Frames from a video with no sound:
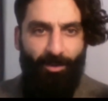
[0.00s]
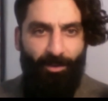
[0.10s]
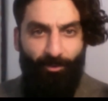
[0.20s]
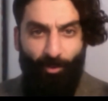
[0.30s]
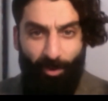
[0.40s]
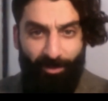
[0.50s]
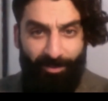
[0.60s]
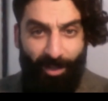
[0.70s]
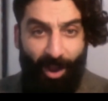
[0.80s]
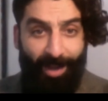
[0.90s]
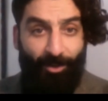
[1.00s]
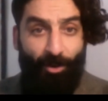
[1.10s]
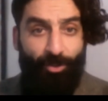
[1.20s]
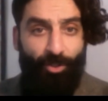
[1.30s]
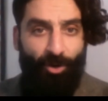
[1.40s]
So what is the
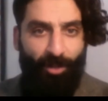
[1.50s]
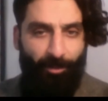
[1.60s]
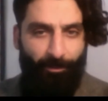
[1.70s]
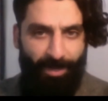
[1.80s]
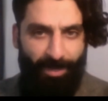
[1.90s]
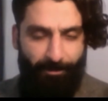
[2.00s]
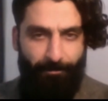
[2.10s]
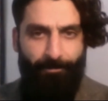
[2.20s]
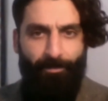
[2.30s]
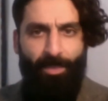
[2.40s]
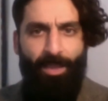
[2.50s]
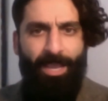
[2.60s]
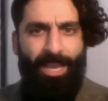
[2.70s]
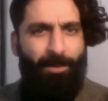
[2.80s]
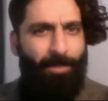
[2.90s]
ideological underpinning?
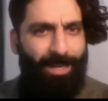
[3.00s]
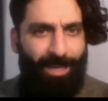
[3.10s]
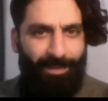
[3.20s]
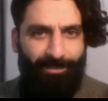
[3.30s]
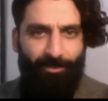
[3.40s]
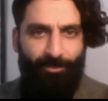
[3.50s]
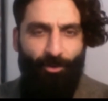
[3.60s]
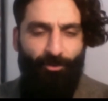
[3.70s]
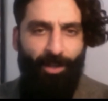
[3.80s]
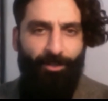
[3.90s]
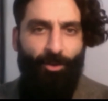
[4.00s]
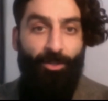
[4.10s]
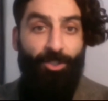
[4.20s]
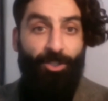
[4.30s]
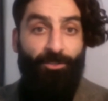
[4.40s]
In many cases, those
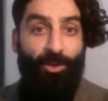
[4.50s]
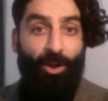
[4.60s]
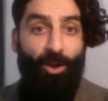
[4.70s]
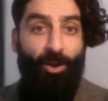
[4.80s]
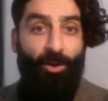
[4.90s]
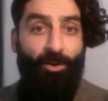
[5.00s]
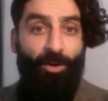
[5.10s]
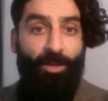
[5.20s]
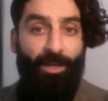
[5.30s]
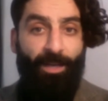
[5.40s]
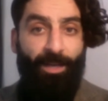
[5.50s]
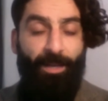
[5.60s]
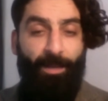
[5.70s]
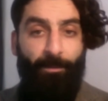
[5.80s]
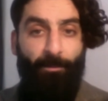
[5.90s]
ideologies are
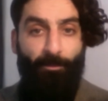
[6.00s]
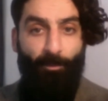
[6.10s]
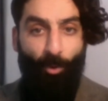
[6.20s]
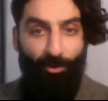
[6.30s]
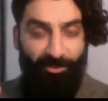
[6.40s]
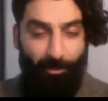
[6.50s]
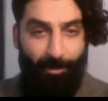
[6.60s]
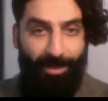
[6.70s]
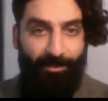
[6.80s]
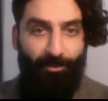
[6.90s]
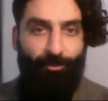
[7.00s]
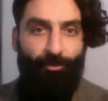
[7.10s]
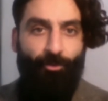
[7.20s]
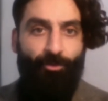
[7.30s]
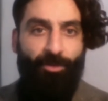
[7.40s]
more cemented
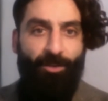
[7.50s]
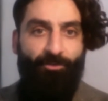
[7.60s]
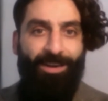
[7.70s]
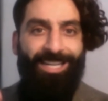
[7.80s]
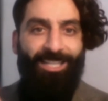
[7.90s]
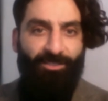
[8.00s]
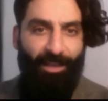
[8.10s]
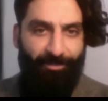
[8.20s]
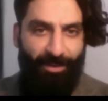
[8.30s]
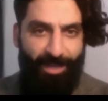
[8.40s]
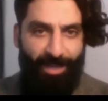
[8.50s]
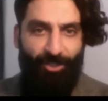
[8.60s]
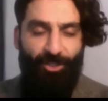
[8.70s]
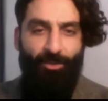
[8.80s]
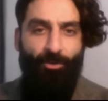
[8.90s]
through their religious
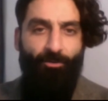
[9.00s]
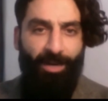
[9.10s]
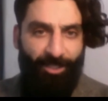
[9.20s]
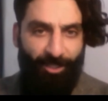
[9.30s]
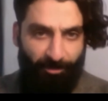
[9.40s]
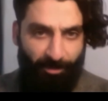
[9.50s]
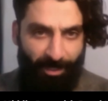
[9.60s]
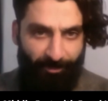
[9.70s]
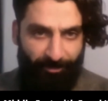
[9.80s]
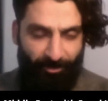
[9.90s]
affiliation or religious beliefs.